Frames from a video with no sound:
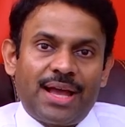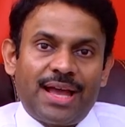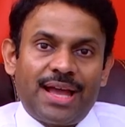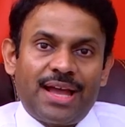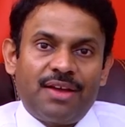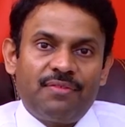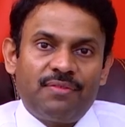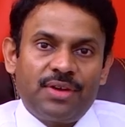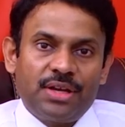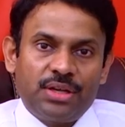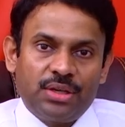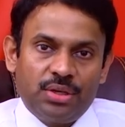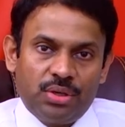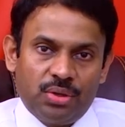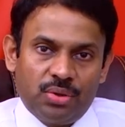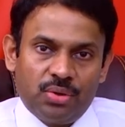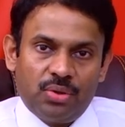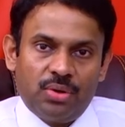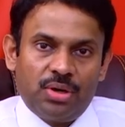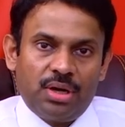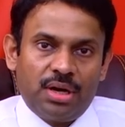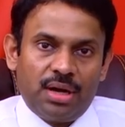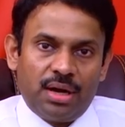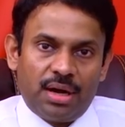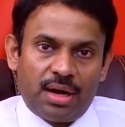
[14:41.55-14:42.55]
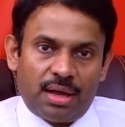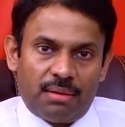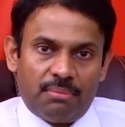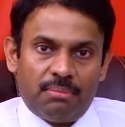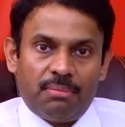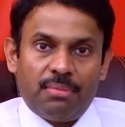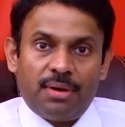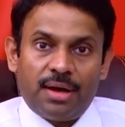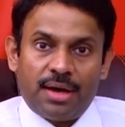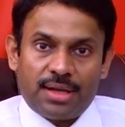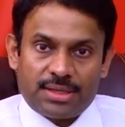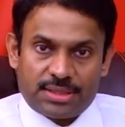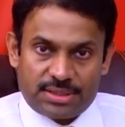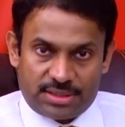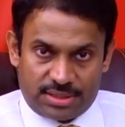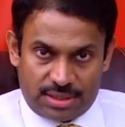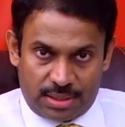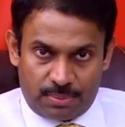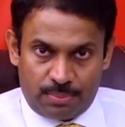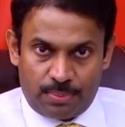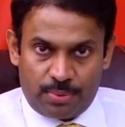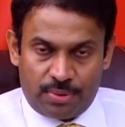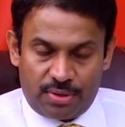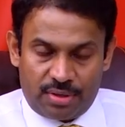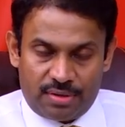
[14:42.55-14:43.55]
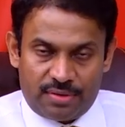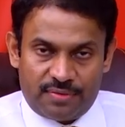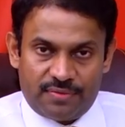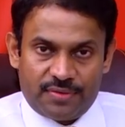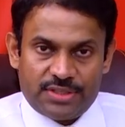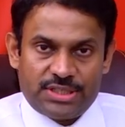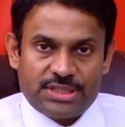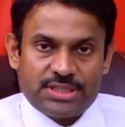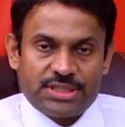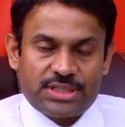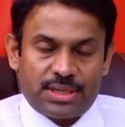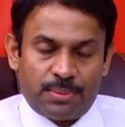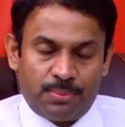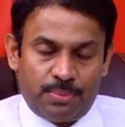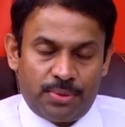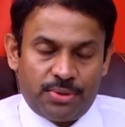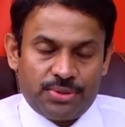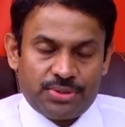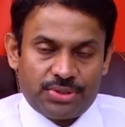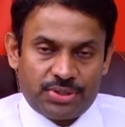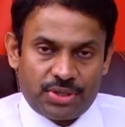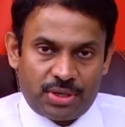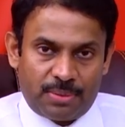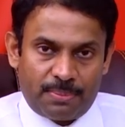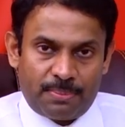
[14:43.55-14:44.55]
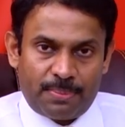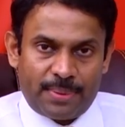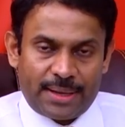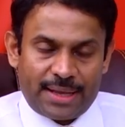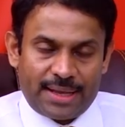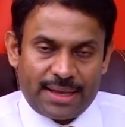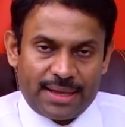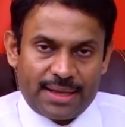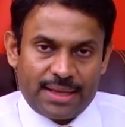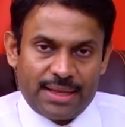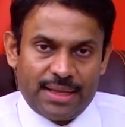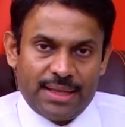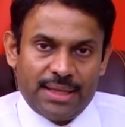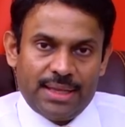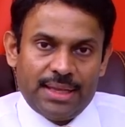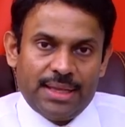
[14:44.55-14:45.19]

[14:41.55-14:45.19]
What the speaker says: have a good lumbar support which supports your back.